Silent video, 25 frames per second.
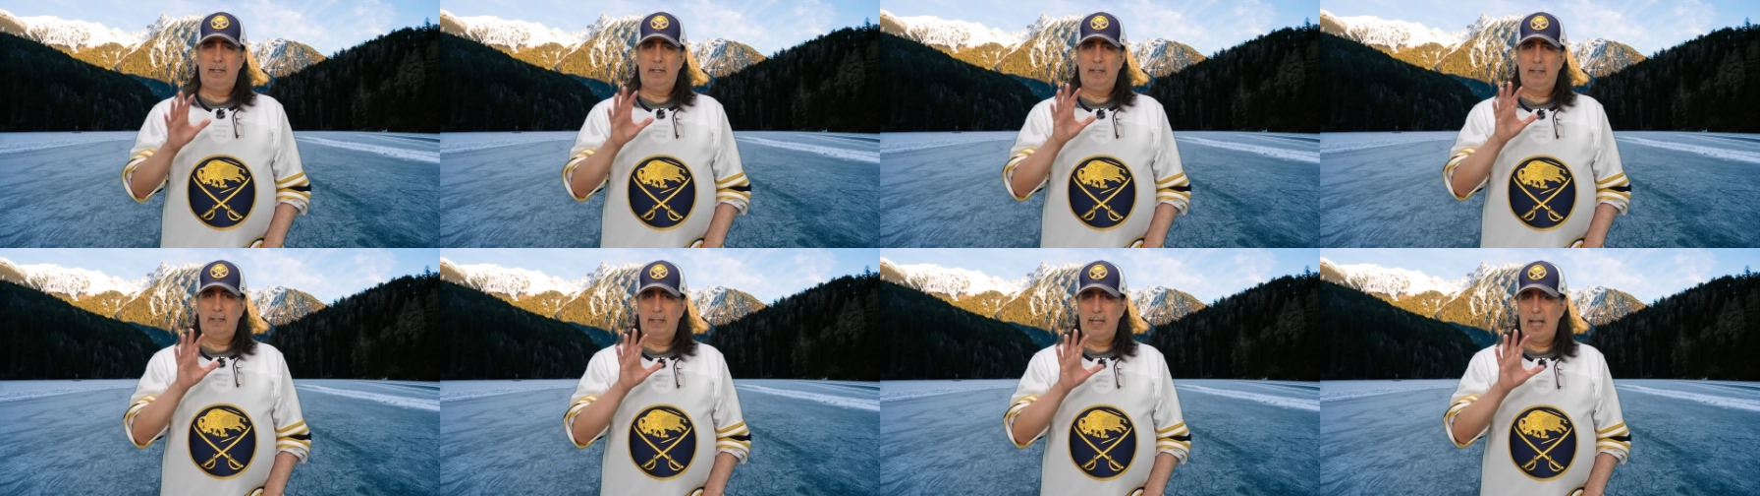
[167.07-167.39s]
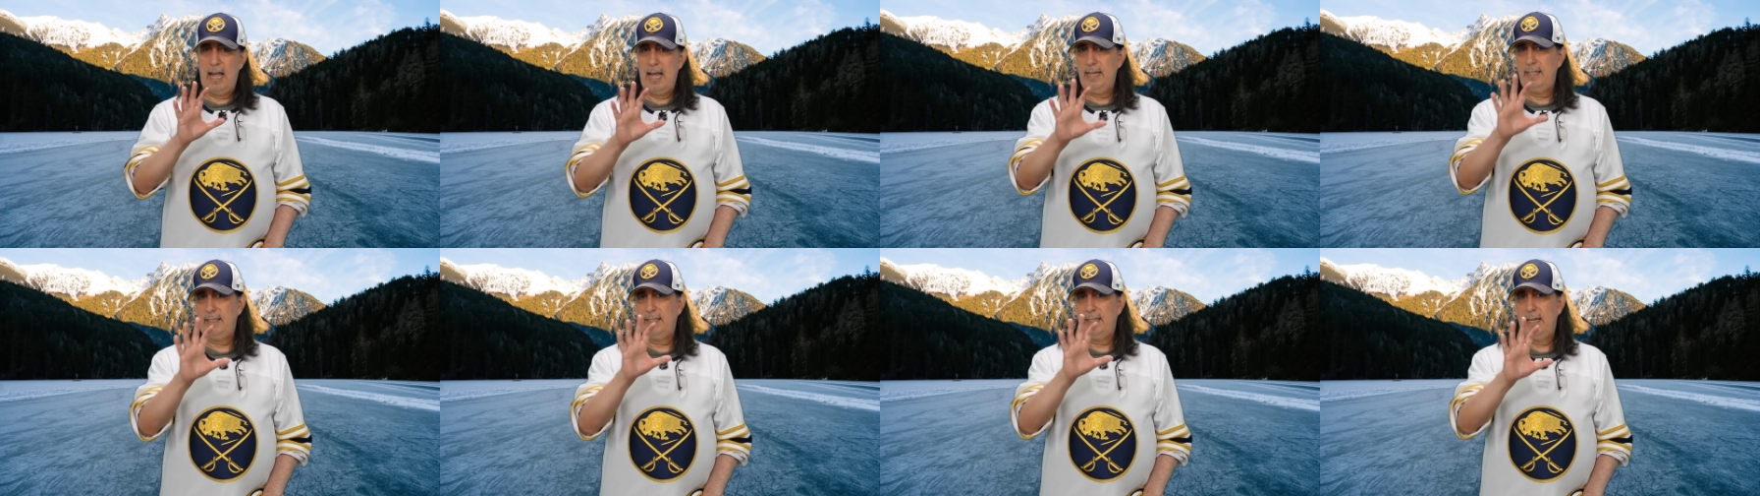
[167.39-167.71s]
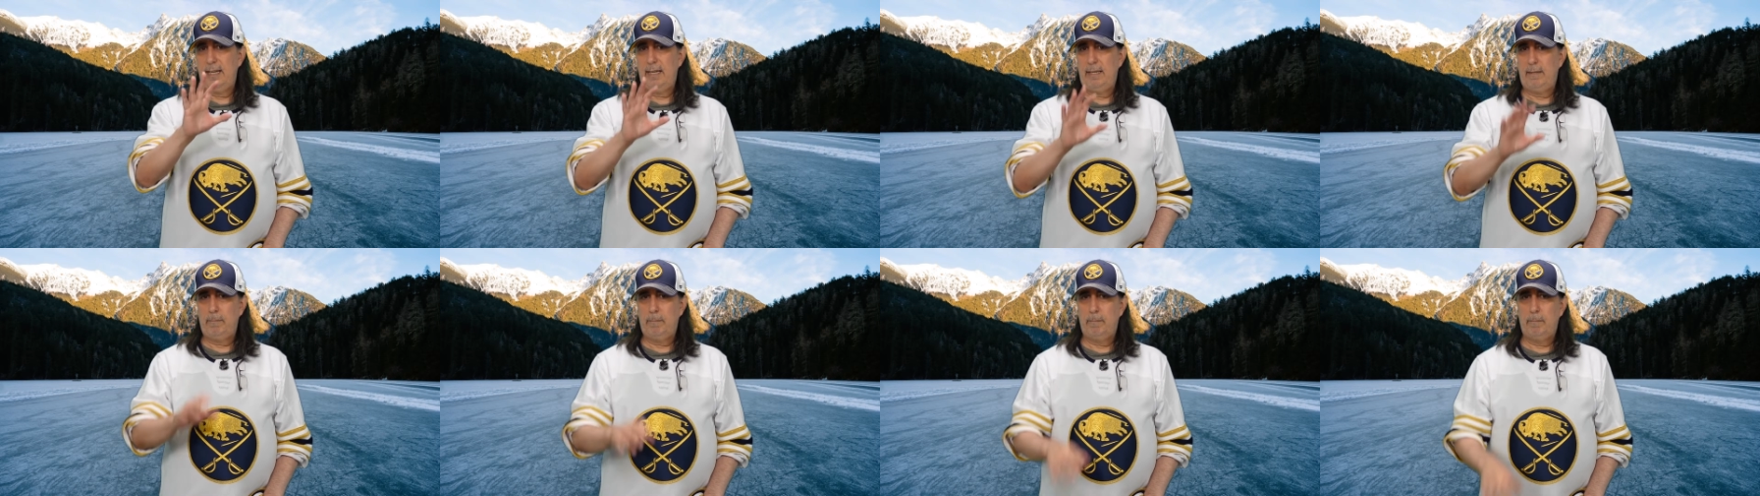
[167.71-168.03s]
last
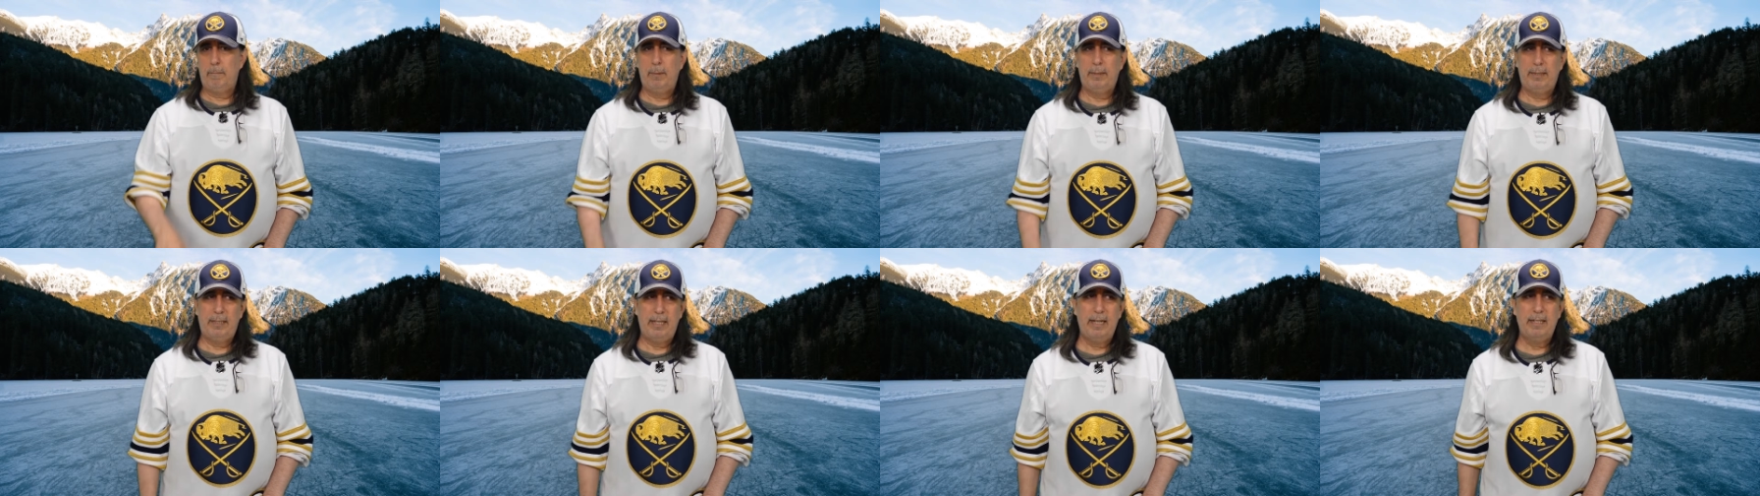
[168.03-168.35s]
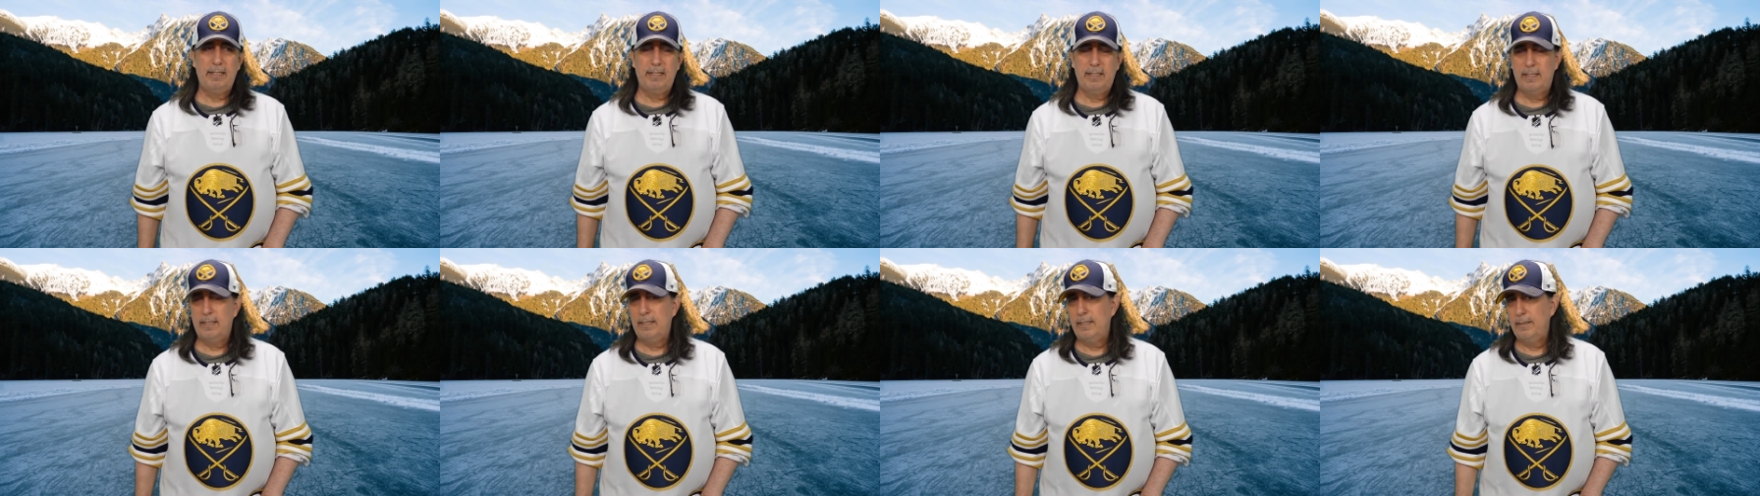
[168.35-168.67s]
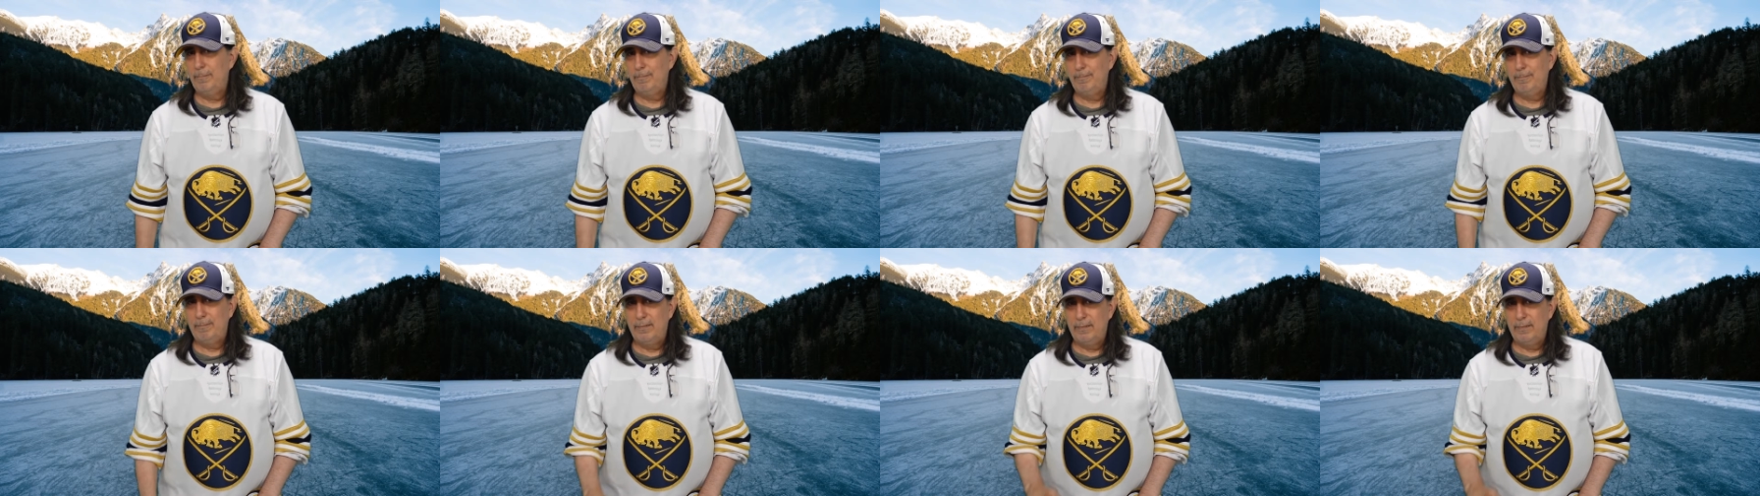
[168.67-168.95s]
game, but that's